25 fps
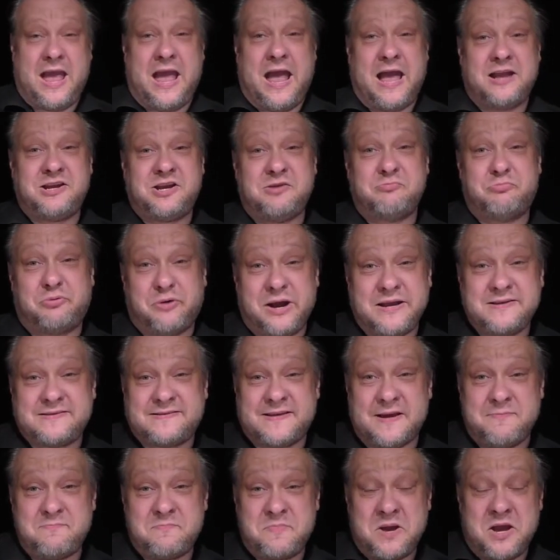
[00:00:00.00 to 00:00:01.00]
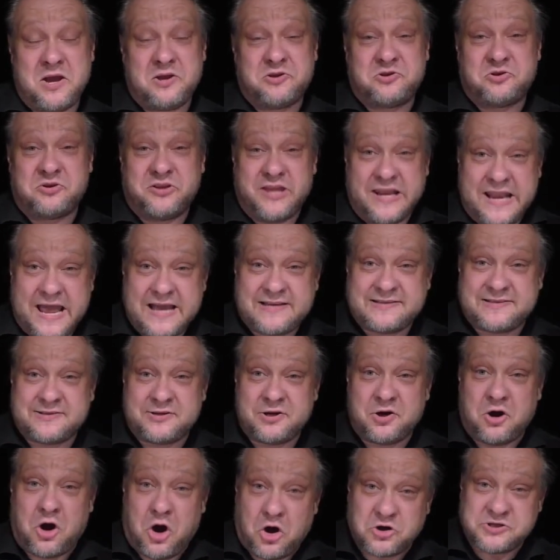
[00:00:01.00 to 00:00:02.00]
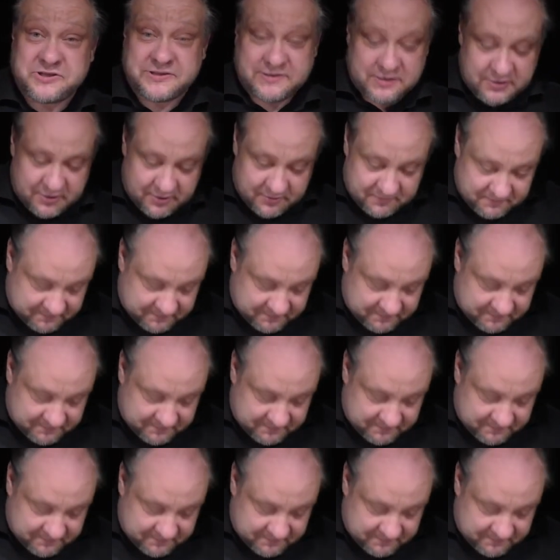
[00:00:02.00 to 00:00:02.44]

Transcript: and he brings him to the next hostel.